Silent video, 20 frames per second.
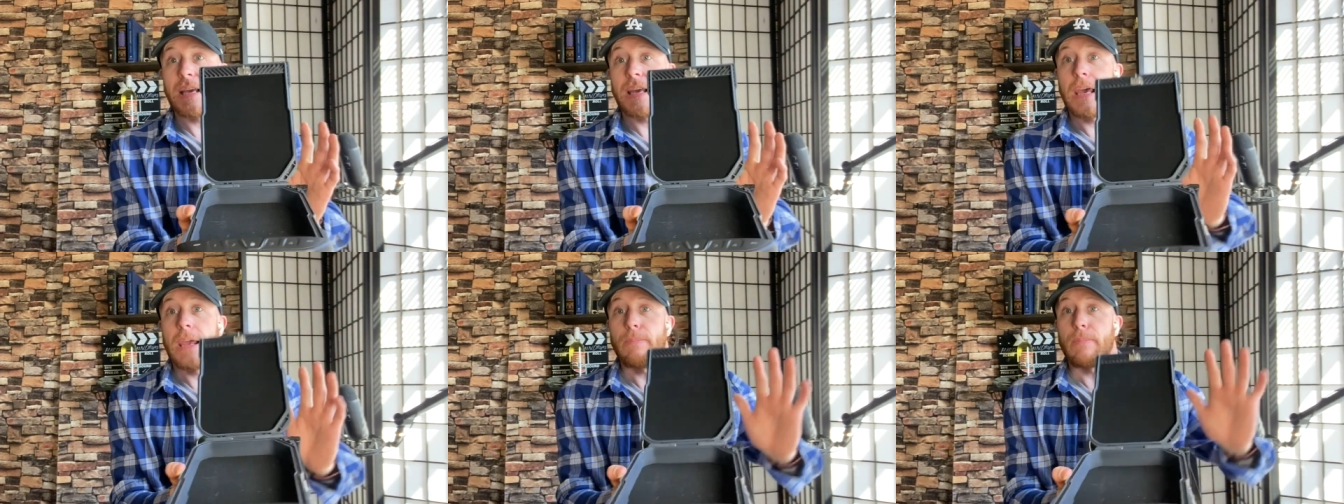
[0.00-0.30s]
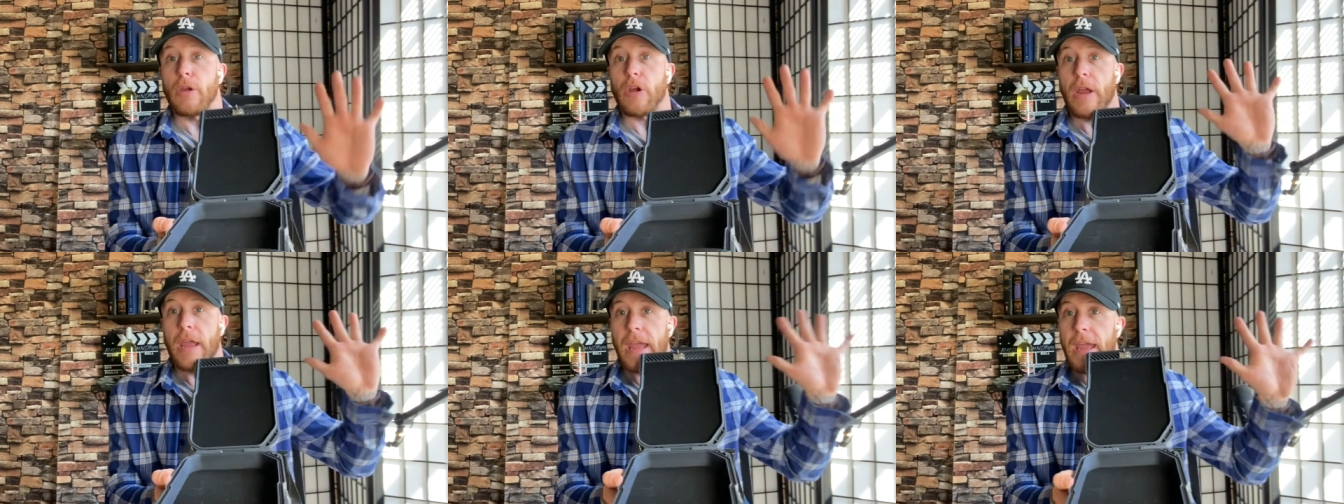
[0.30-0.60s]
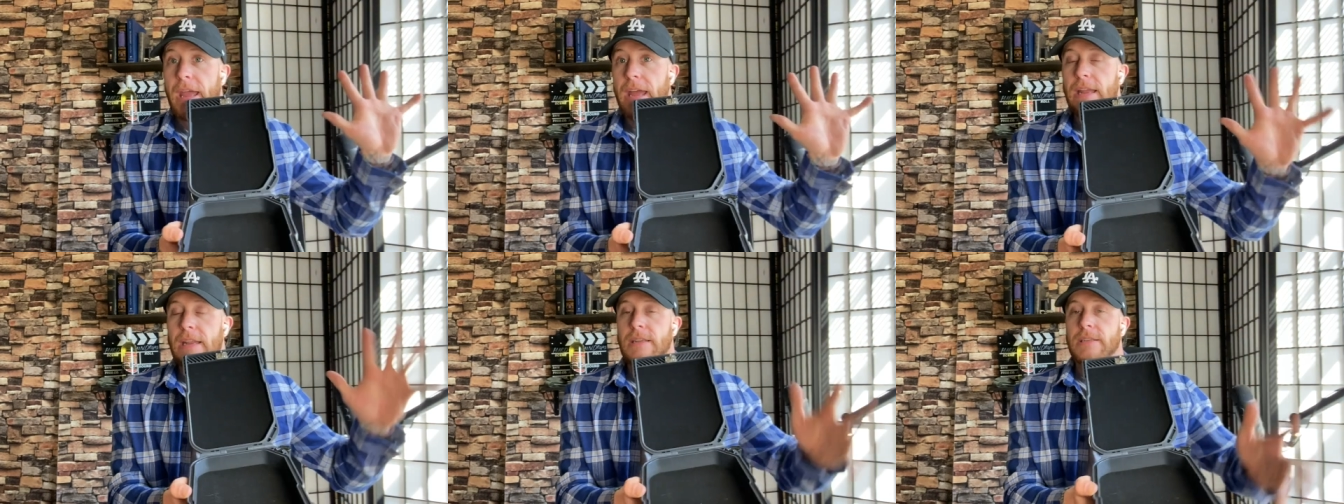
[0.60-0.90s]
keep your
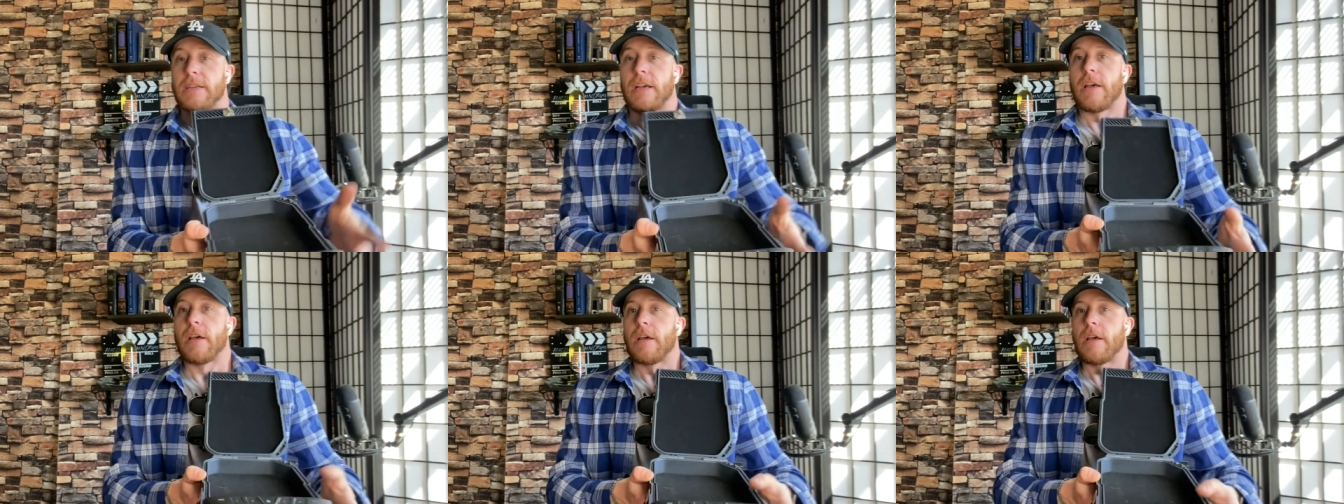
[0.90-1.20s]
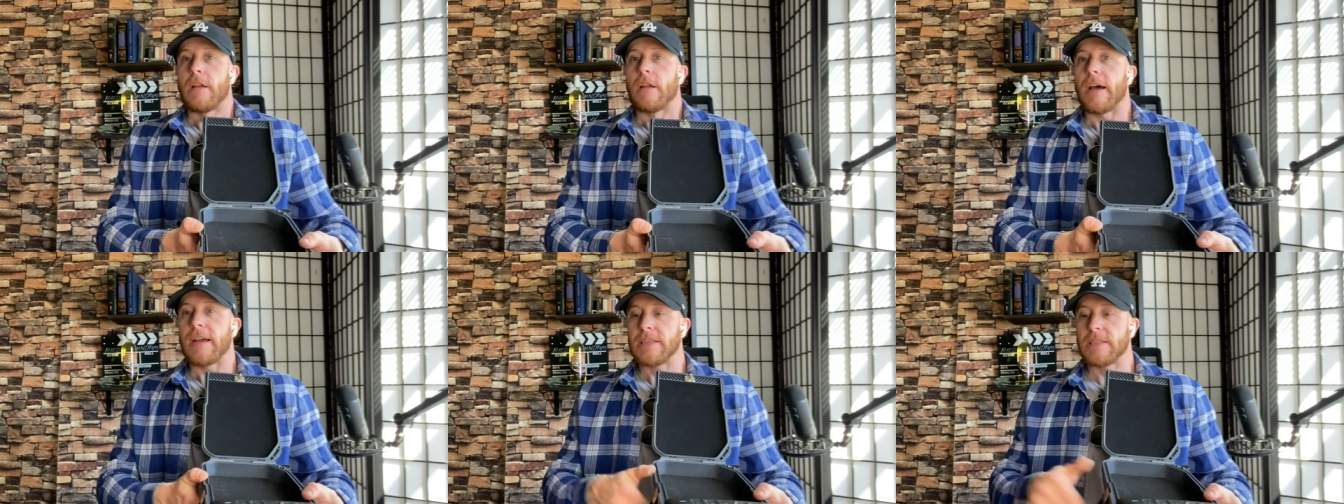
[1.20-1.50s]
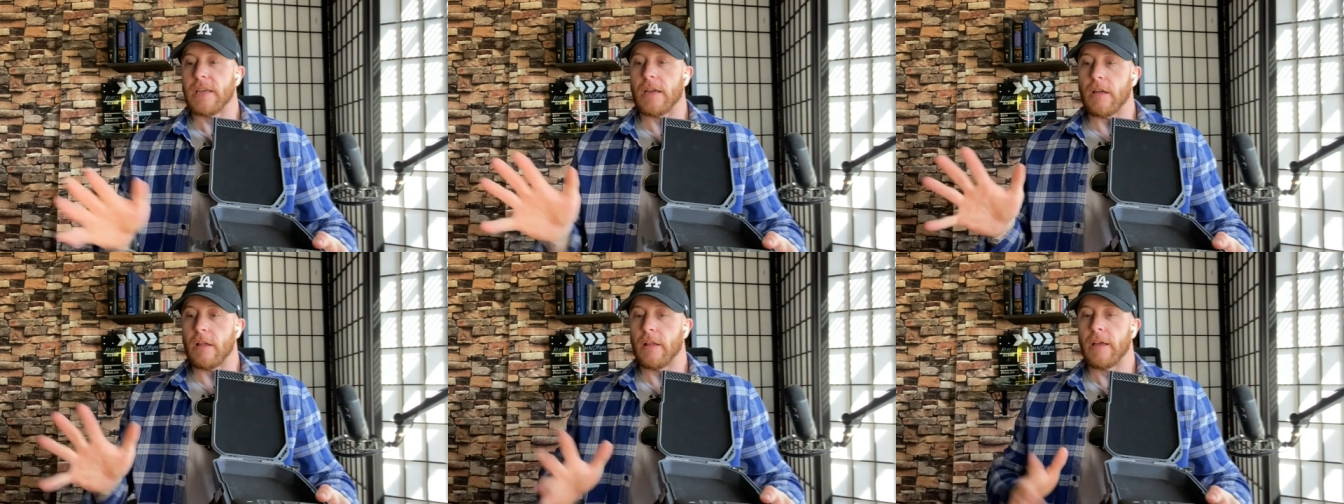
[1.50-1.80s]
hand nice
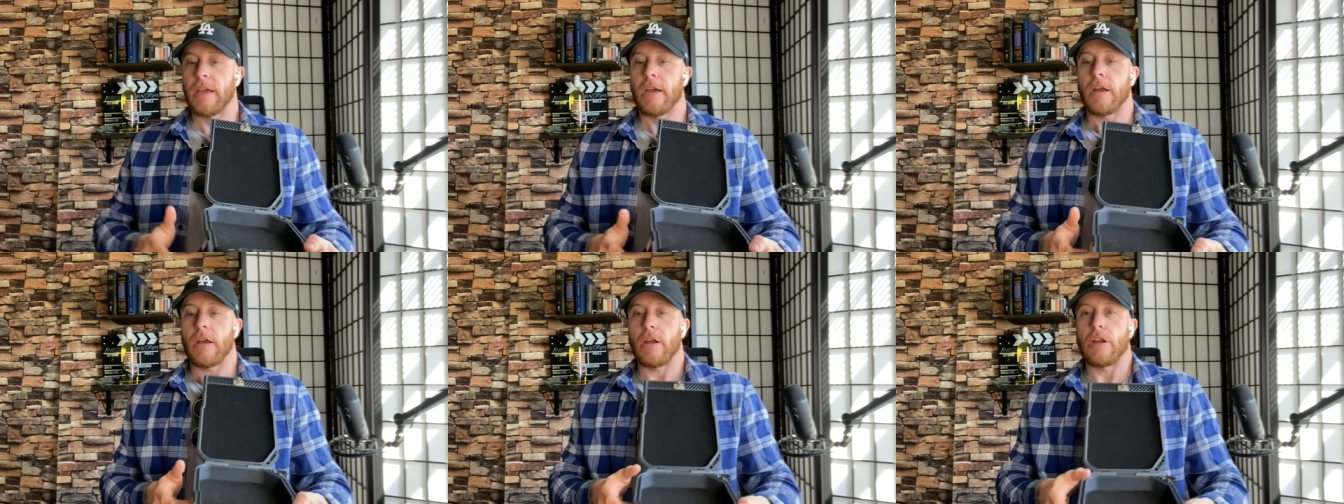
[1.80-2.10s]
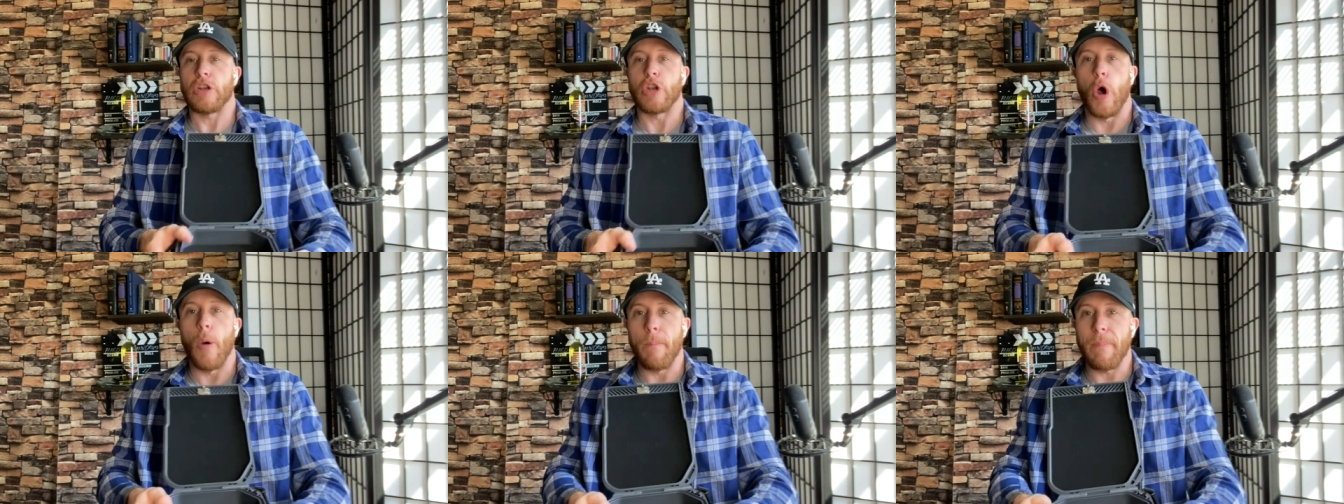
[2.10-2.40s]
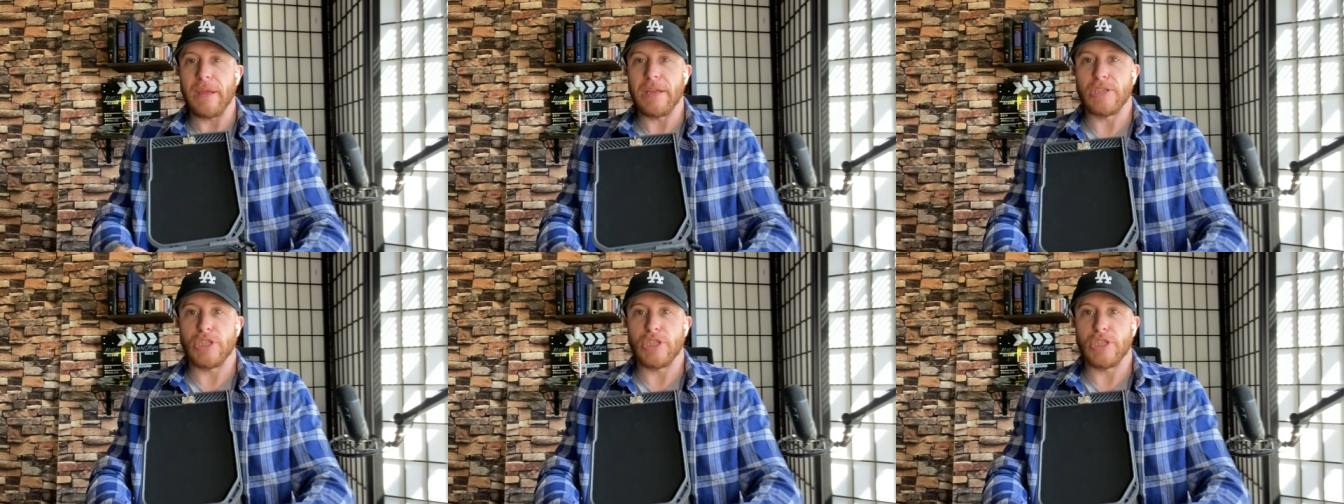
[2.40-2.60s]
and clear don't be